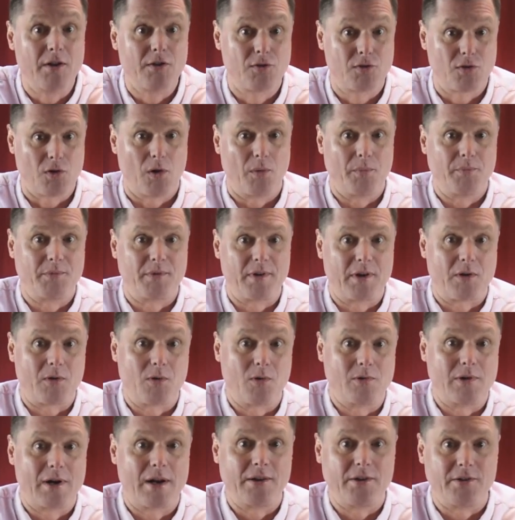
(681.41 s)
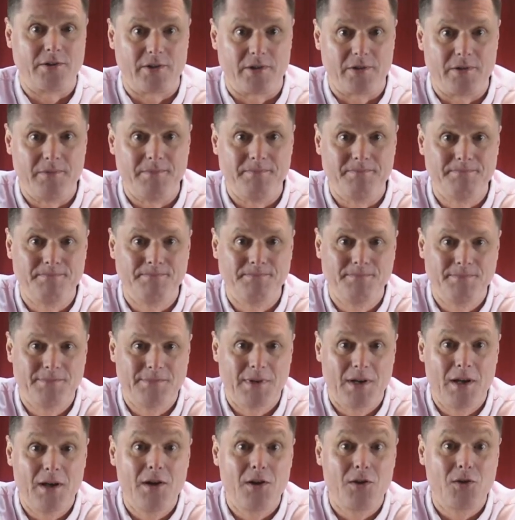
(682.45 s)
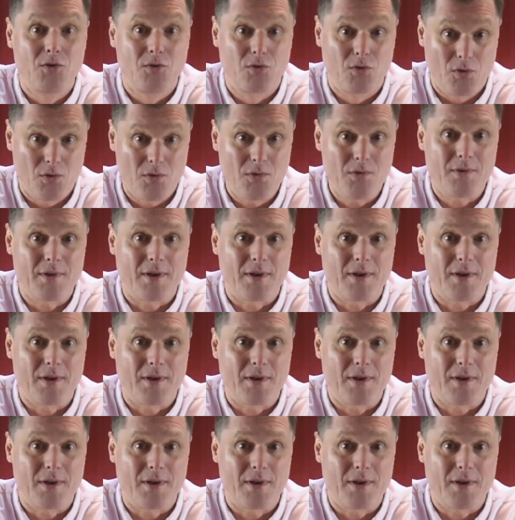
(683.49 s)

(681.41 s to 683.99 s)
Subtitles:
Tom, Dick or Andrew, do